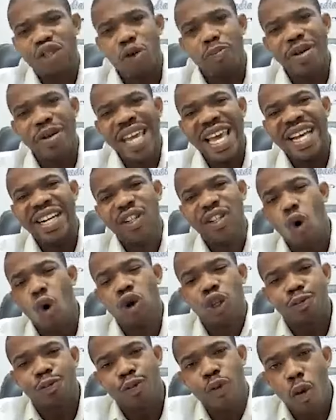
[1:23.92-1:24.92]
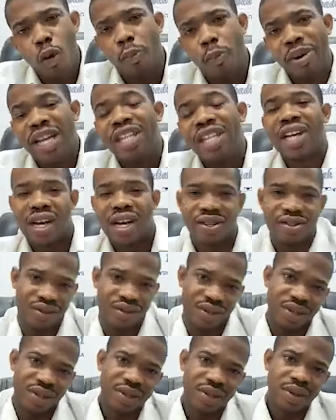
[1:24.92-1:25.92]
to be a gospel
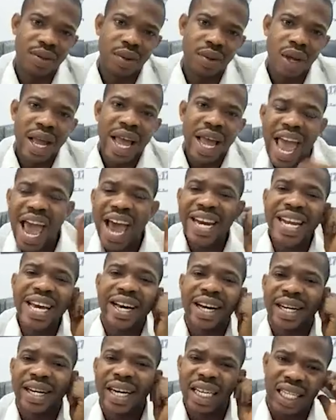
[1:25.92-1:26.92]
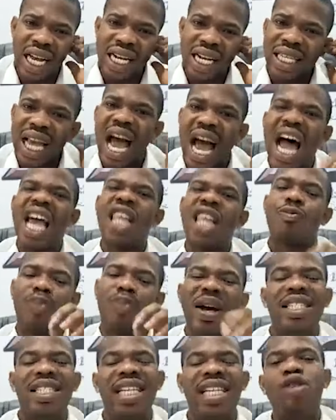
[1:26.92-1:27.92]
preachers. Any Christians are
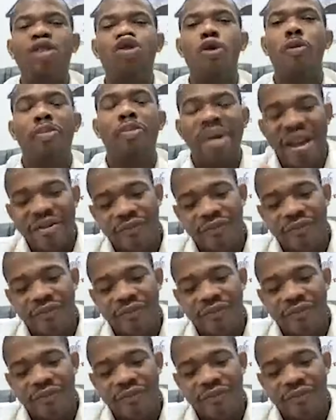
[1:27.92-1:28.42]
expected to be